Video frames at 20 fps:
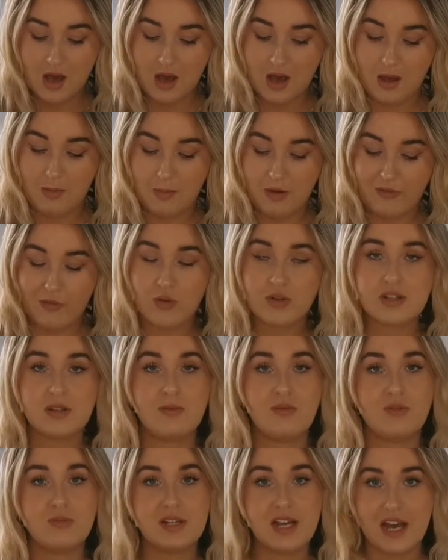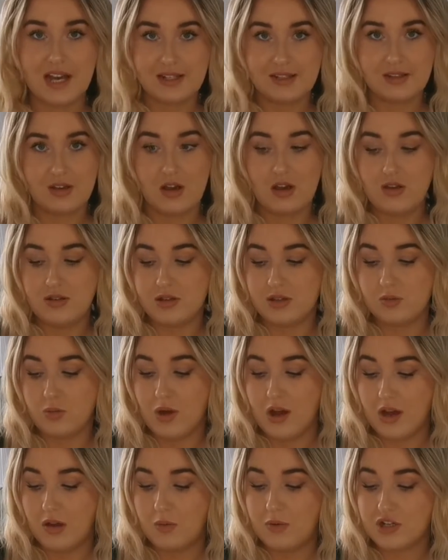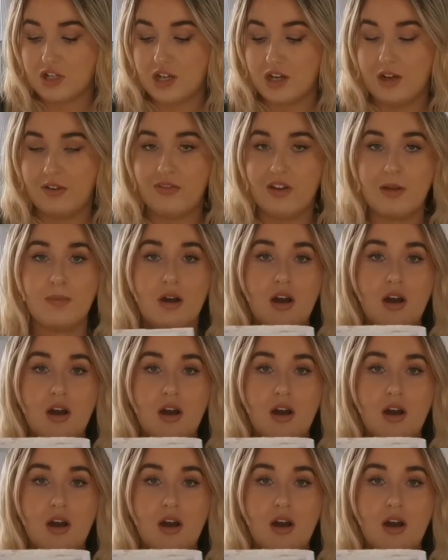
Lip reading: I've got some from Tesco's as well, which are lovely,